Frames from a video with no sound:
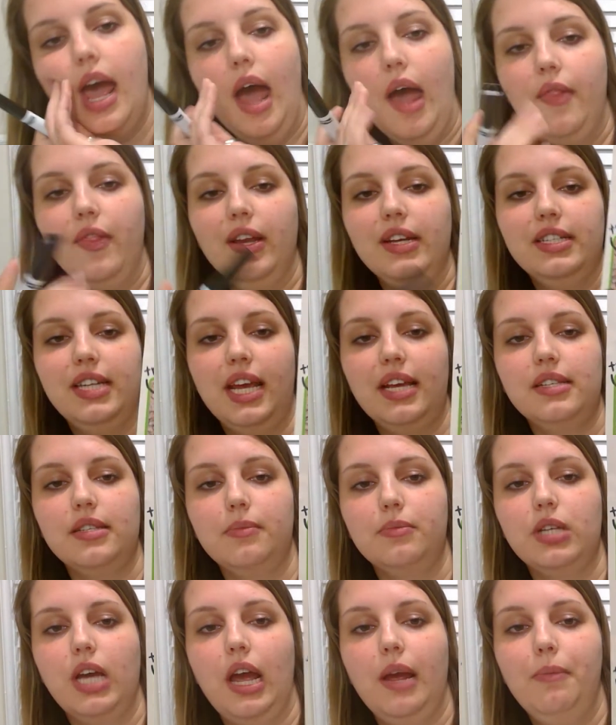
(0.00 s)
And then take
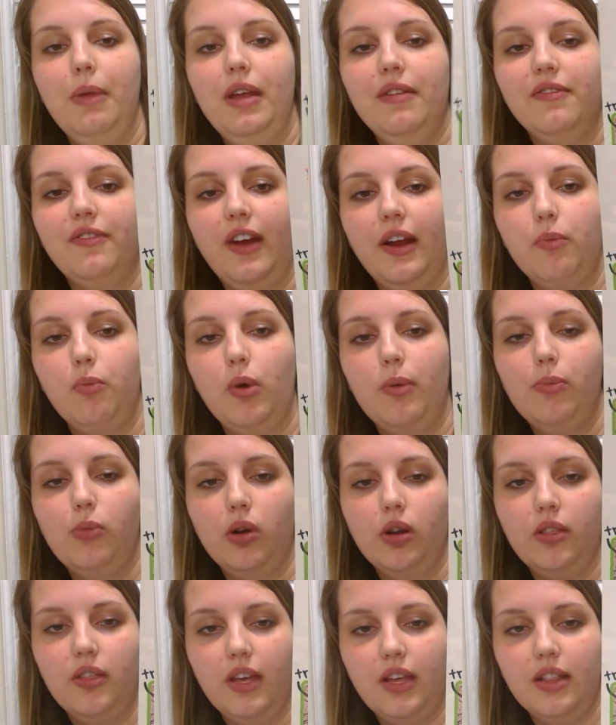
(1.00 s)
some time and find one
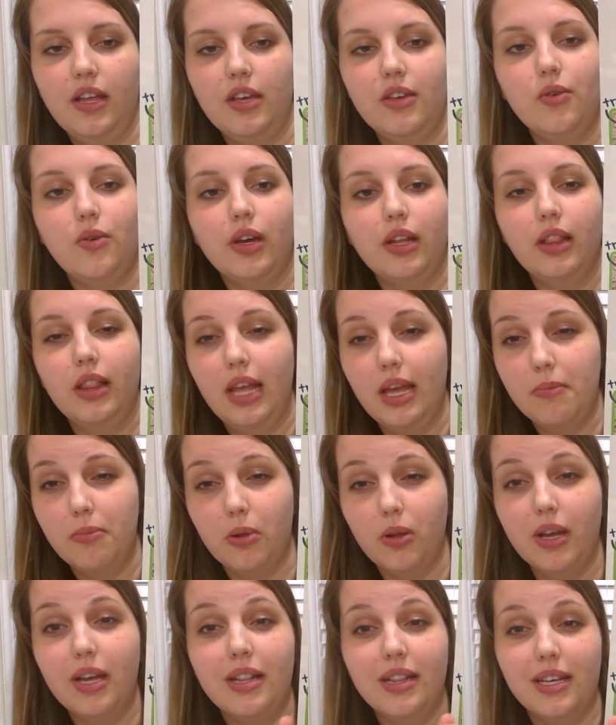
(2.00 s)
more thing that you could
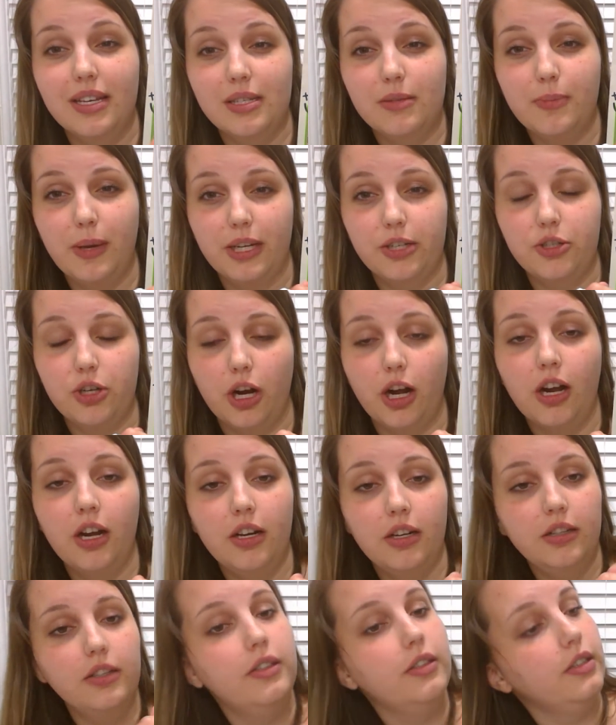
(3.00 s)
label in this picture
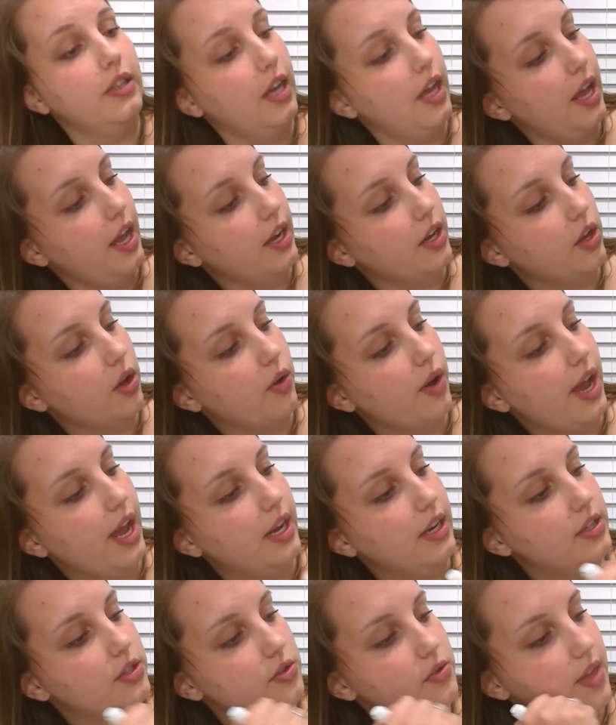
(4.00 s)
and go
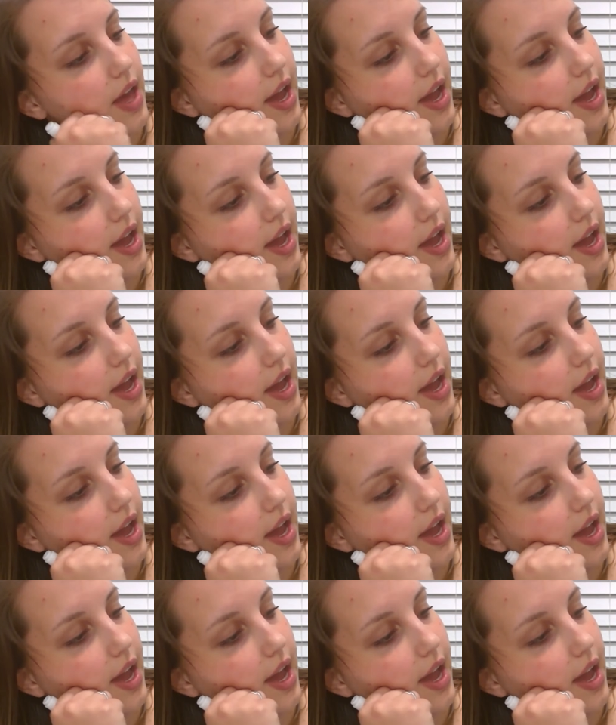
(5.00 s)
ahead and do